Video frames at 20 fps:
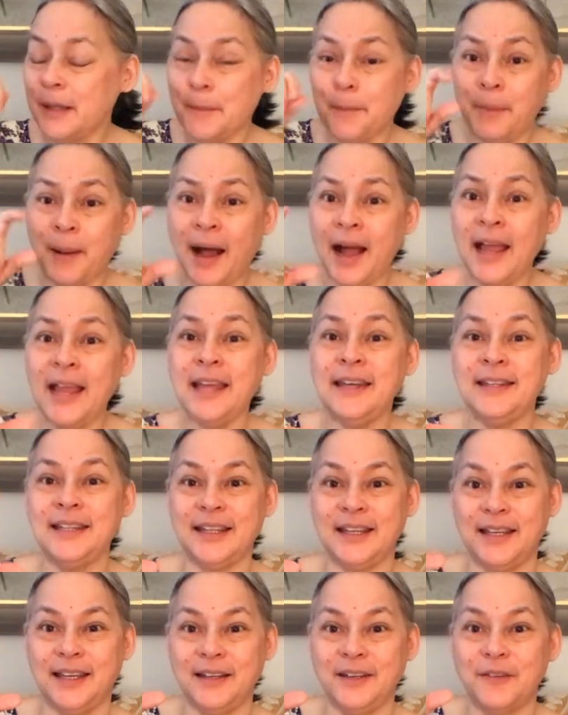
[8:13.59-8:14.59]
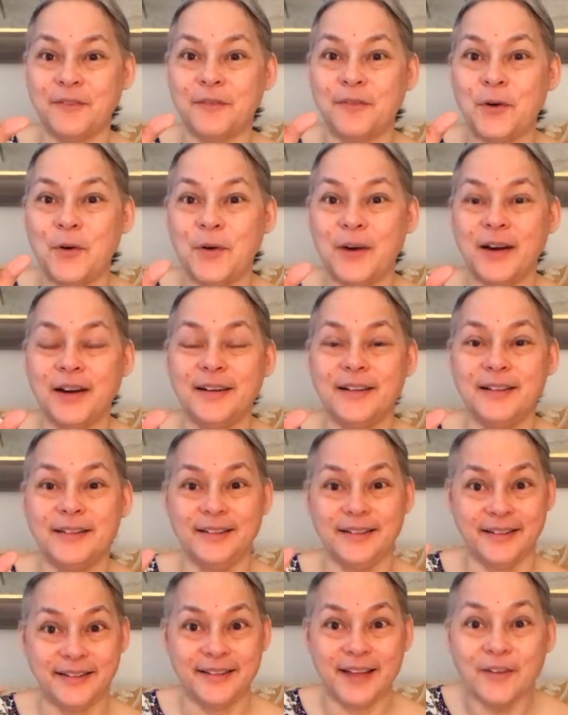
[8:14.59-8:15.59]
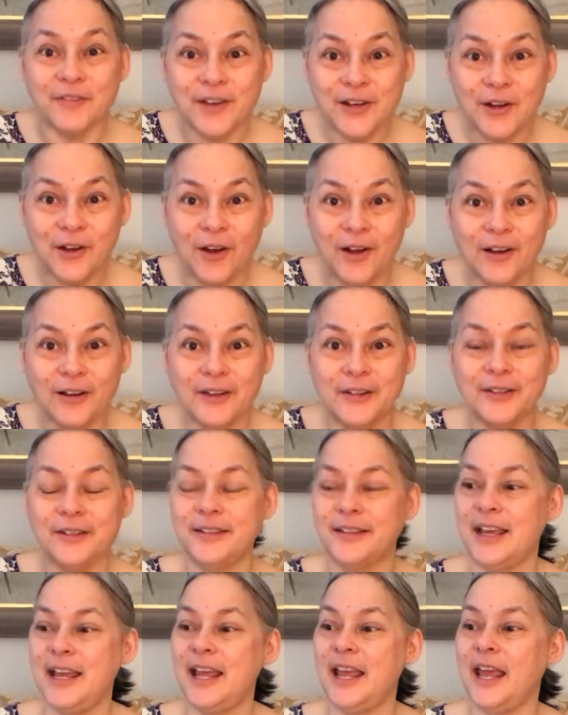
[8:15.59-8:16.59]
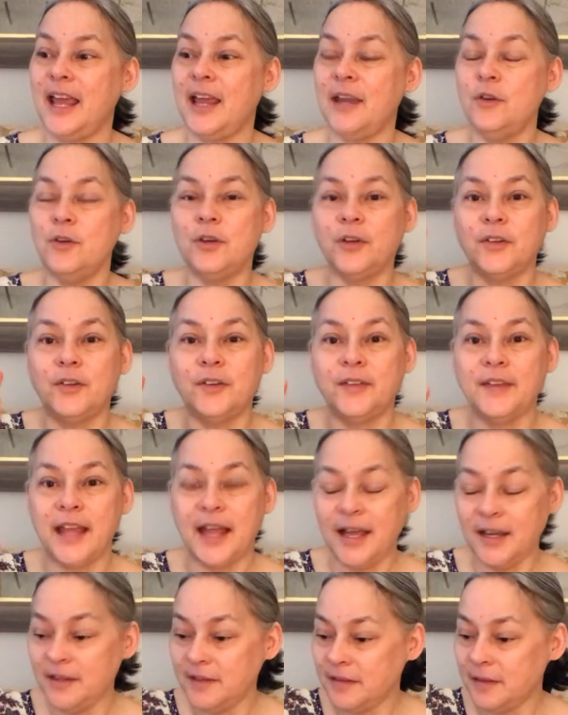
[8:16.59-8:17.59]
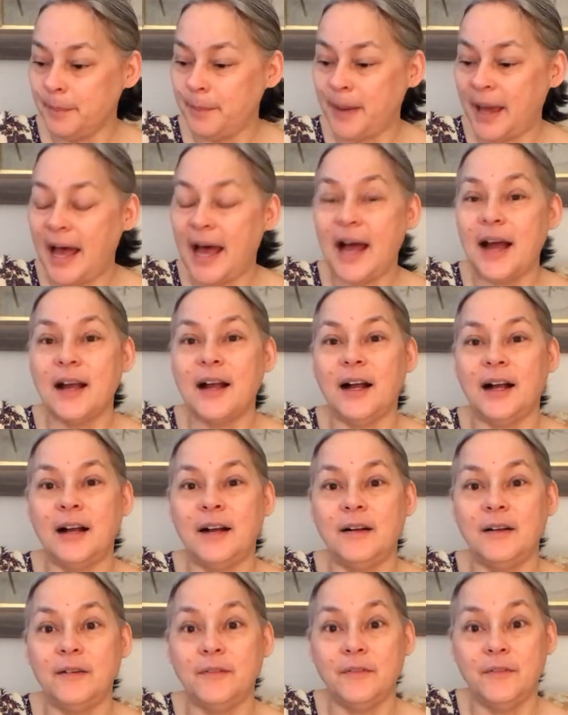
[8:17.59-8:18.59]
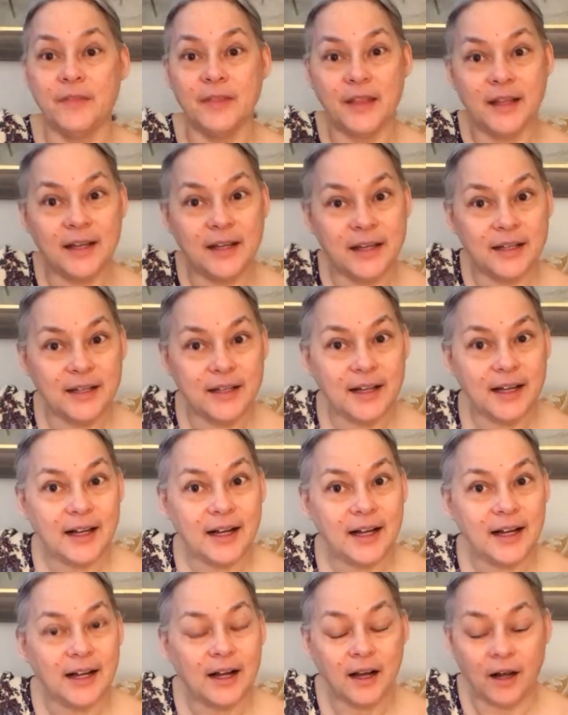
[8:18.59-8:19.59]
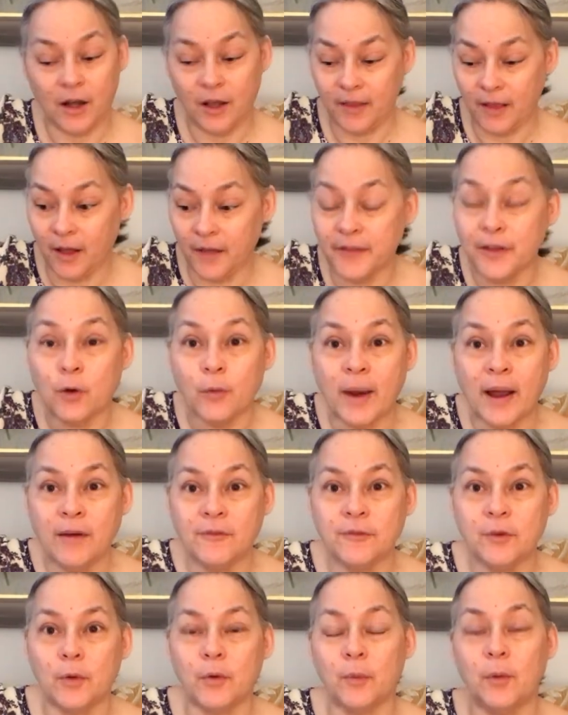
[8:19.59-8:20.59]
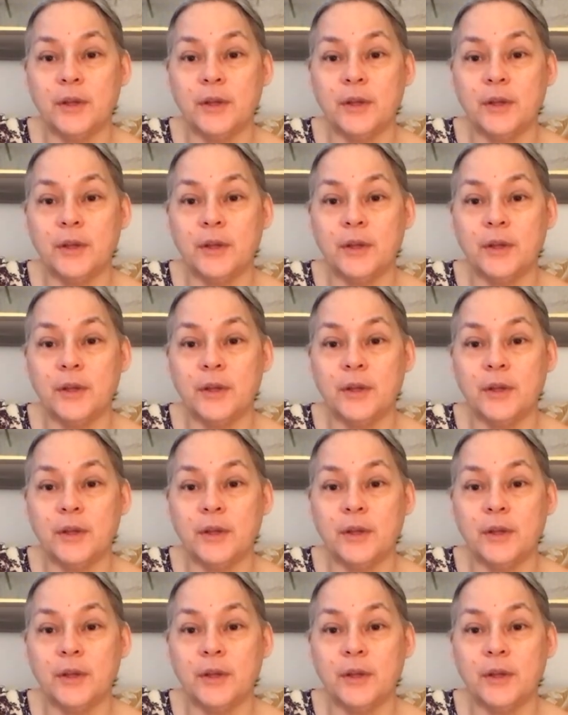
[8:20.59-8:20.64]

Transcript: buy a ticket for $7 and you could stand at the back of the, on the ground floor.